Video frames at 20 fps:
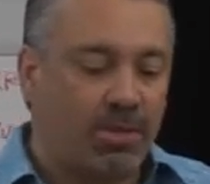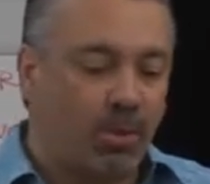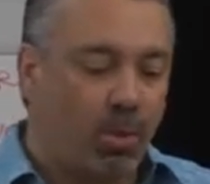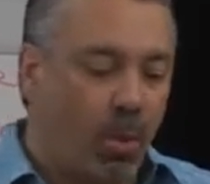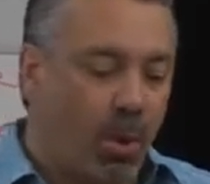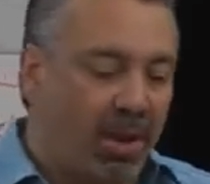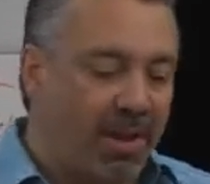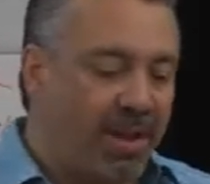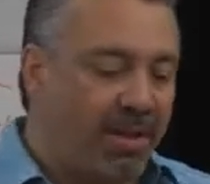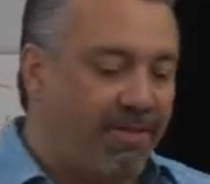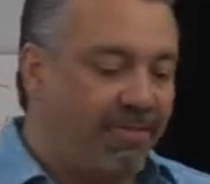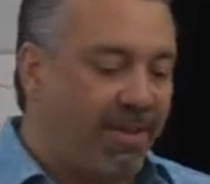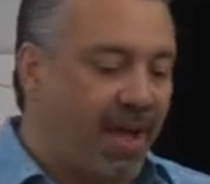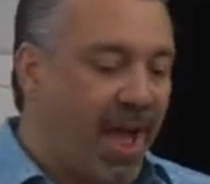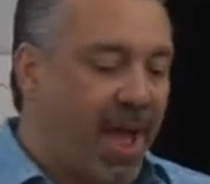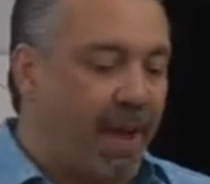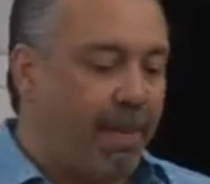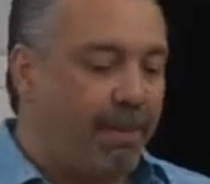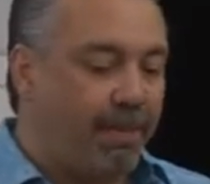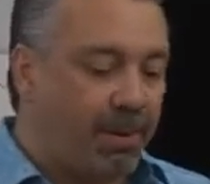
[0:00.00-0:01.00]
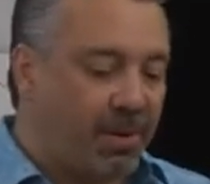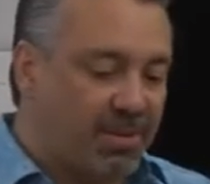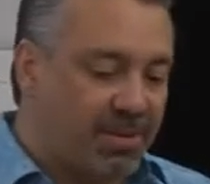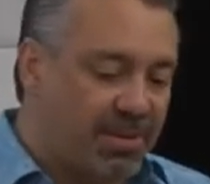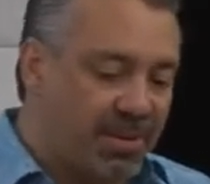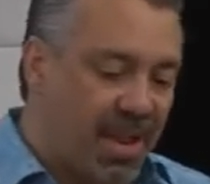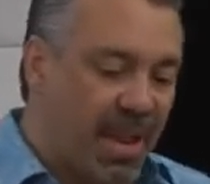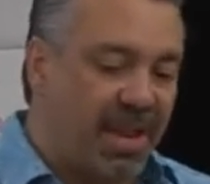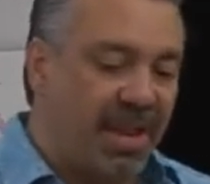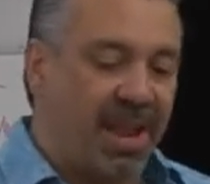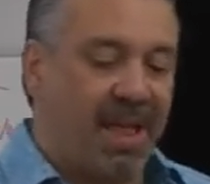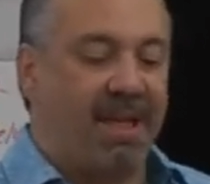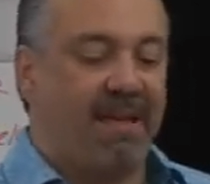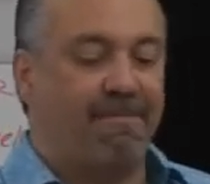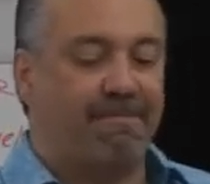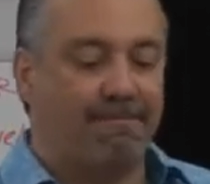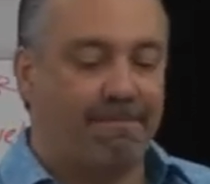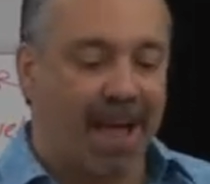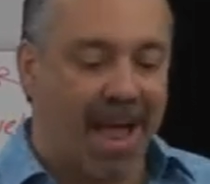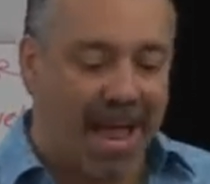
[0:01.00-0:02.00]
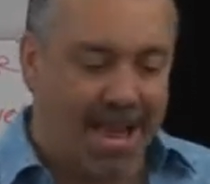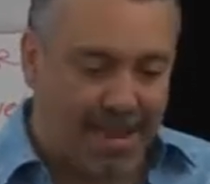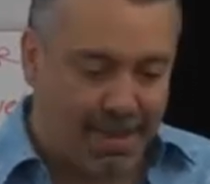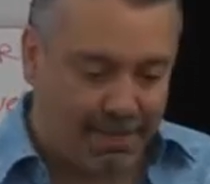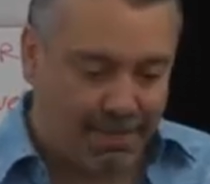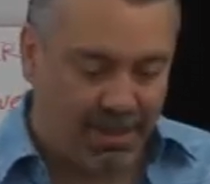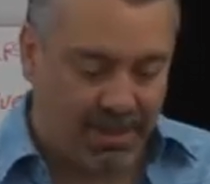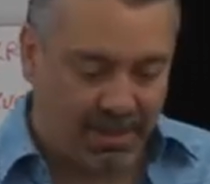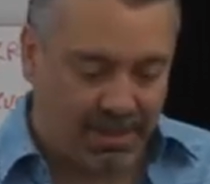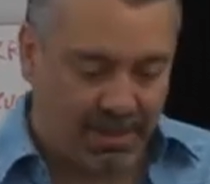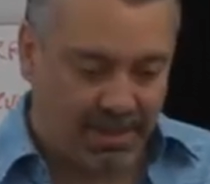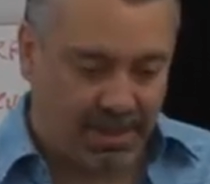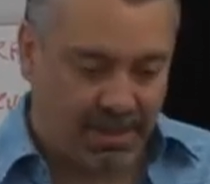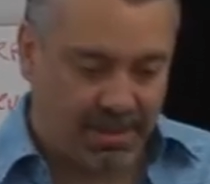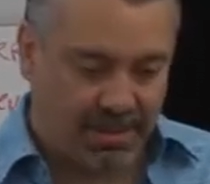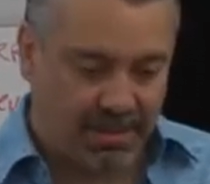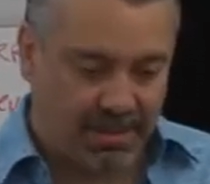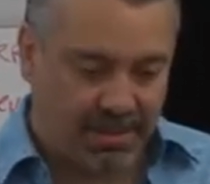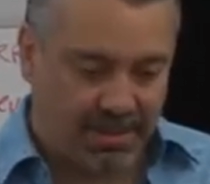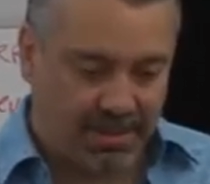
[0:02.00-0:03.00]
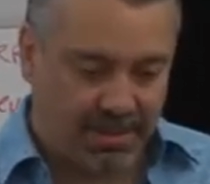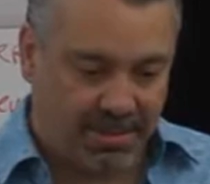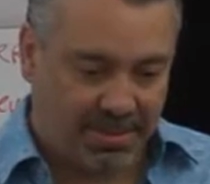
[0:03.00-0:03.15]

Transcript: 25% of my abilities